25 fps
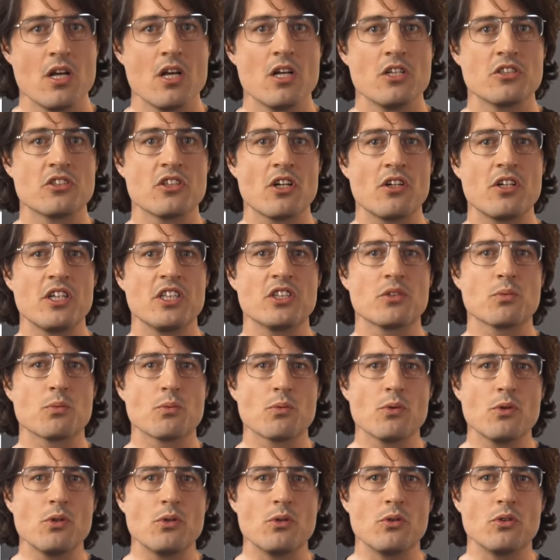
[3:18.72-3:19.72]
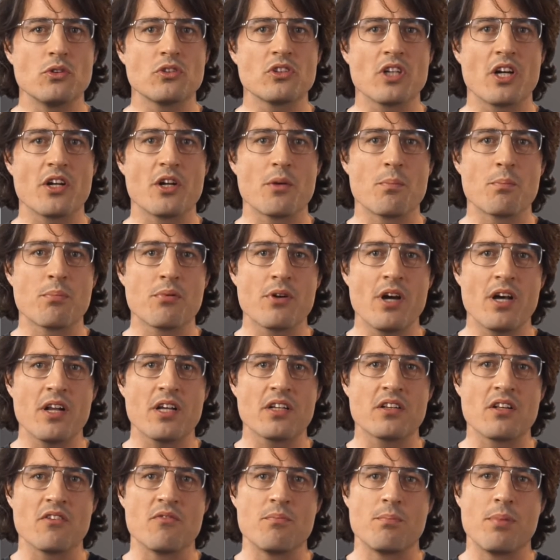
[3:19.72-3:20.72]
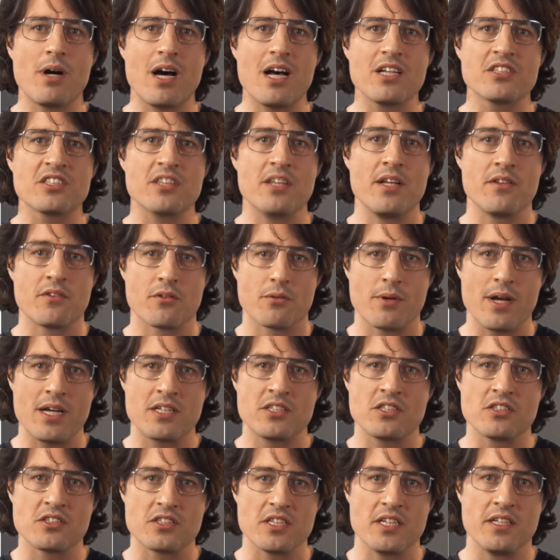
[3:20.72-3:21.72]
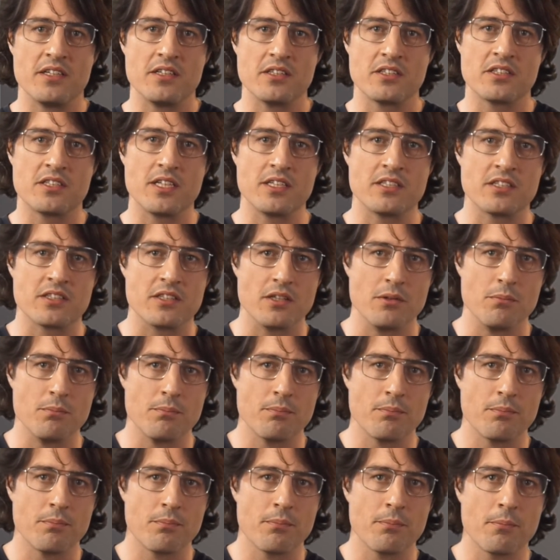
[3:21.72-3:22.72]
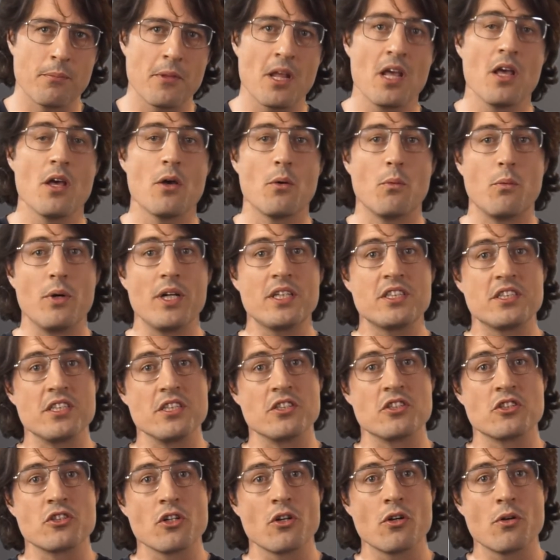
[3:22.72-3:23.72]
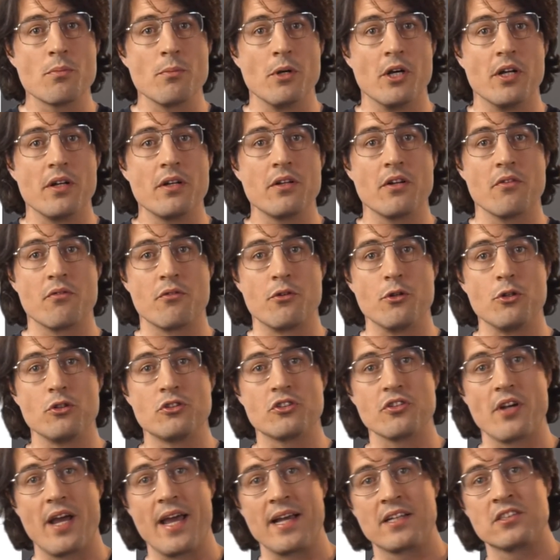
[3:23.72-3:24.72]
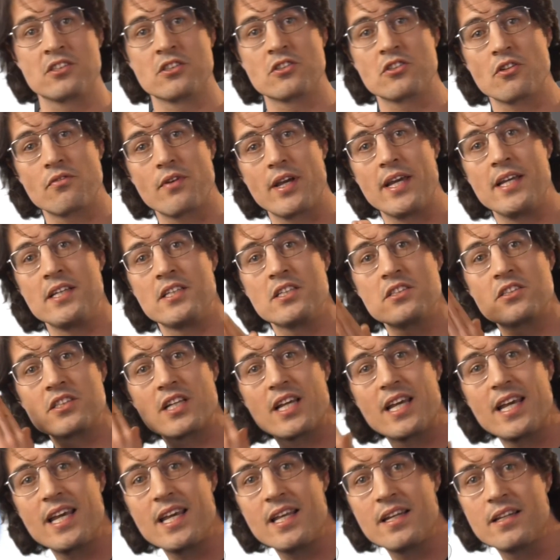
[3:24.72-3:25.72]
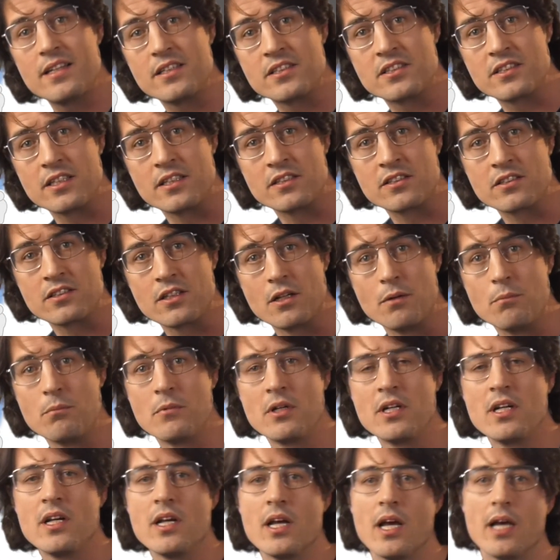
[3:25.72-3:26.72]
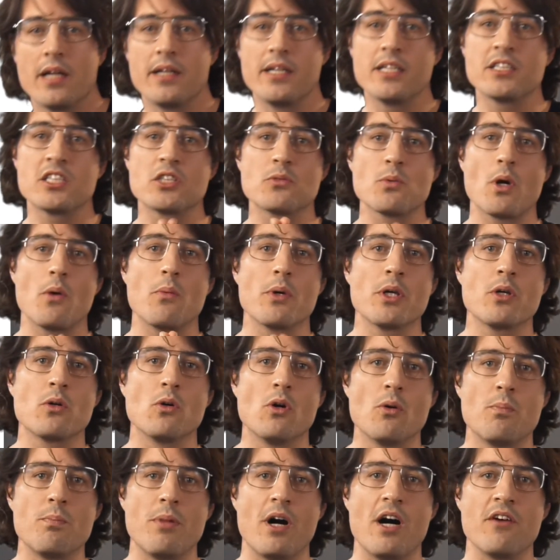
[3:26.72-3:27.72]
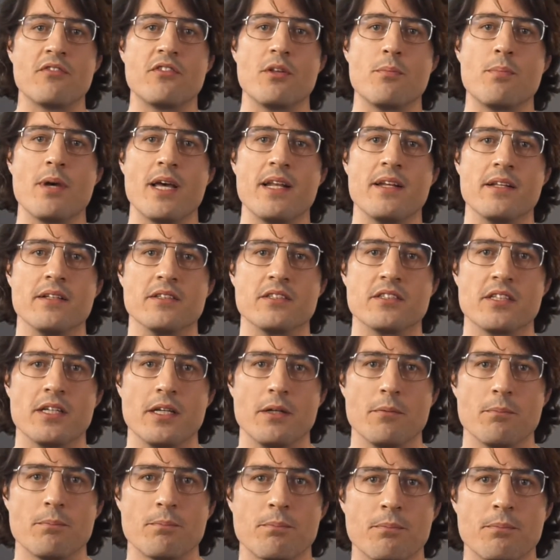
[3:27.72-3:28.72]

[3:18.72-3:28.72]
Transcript: So these rules are the product of past interactions in the system, which determine the future actions of agents in the system. And this is what we call path dependency.